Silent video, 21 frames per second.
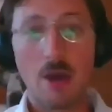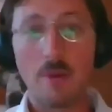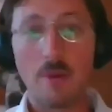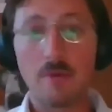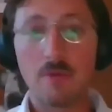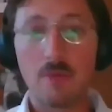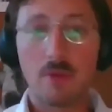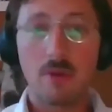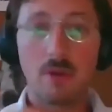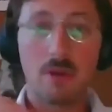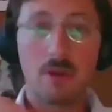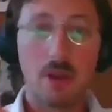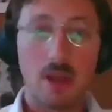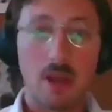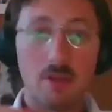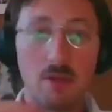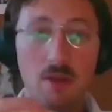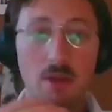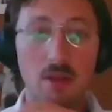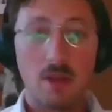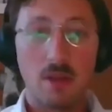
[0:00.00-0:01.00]
However,
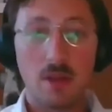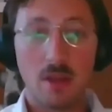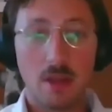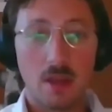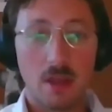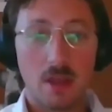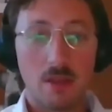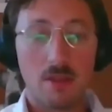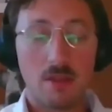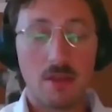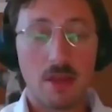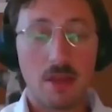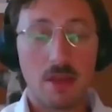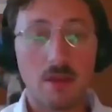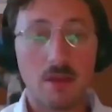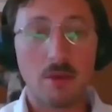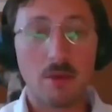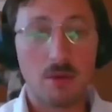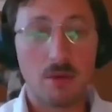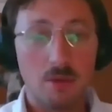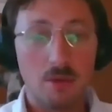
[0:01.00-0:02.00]
as I said,
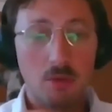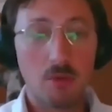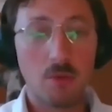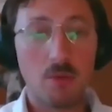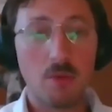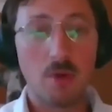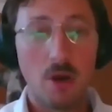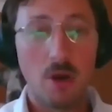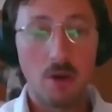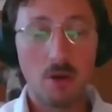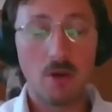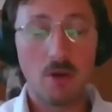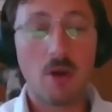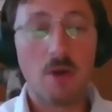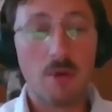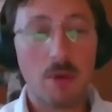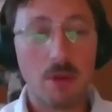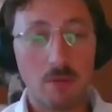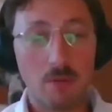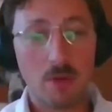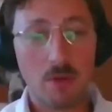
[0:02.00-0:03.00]
there are 2
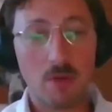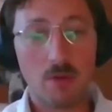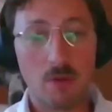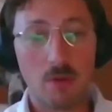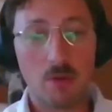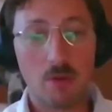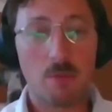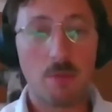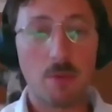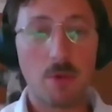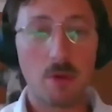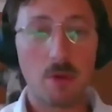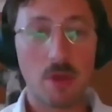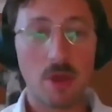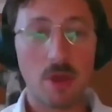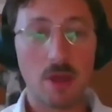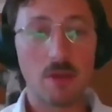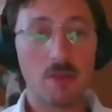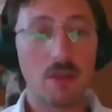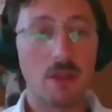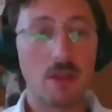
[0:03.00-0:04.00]
ongoing research
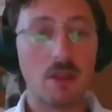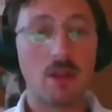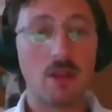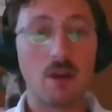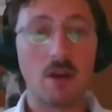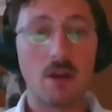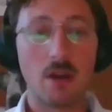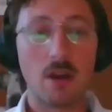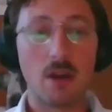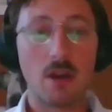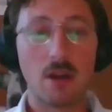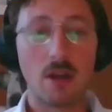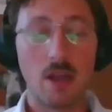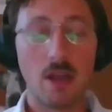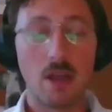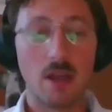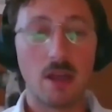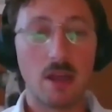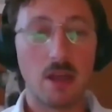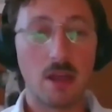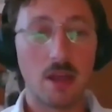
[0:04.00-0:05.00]
projects that are
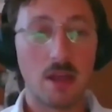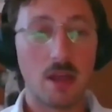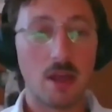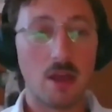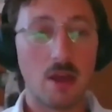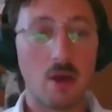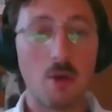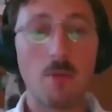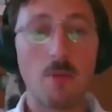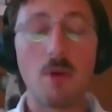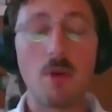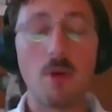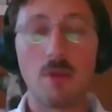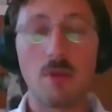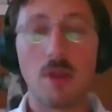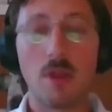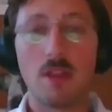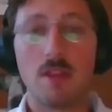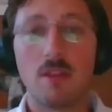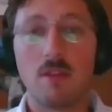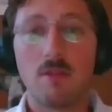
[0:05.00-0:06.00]
almost
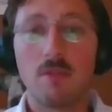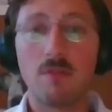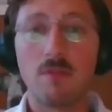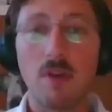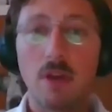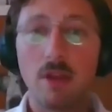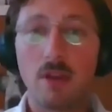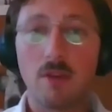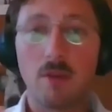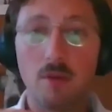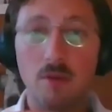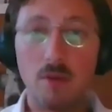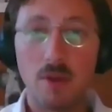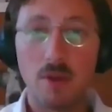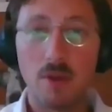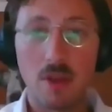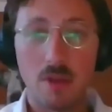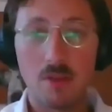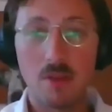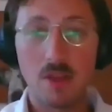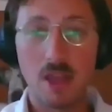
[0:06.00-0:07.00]
at the
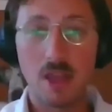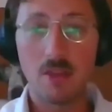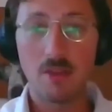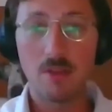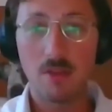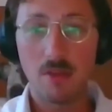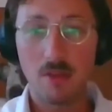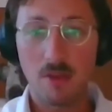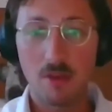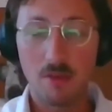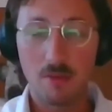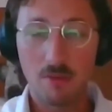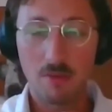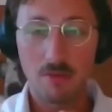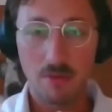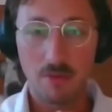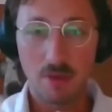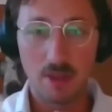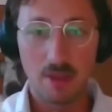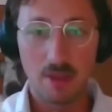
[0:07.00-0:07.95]
final stage of